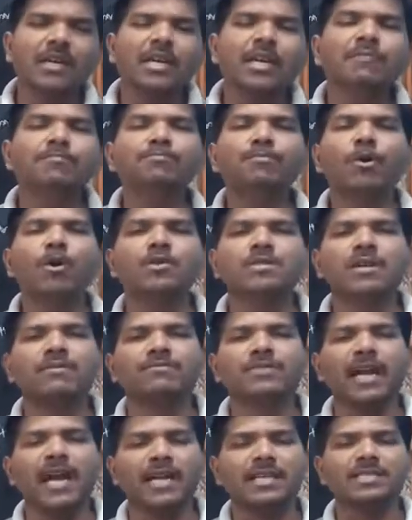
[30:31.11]
Impose
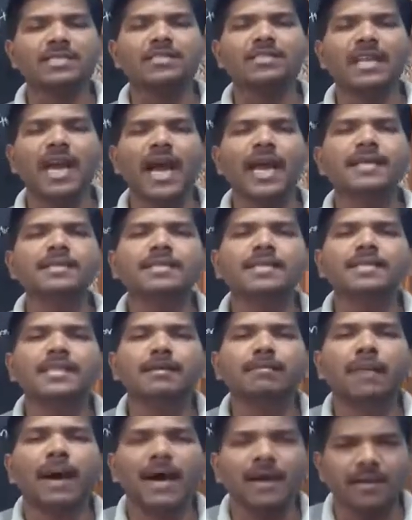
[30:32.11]
of tax. Tax is
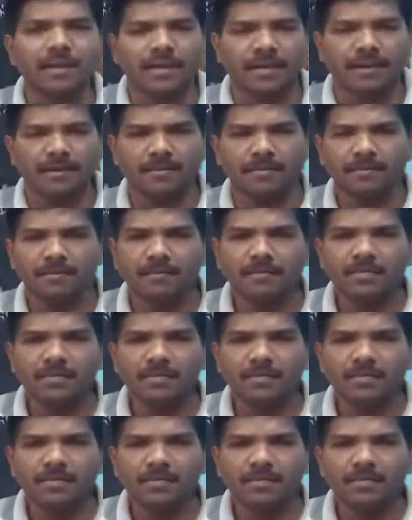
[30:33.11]
a barrier.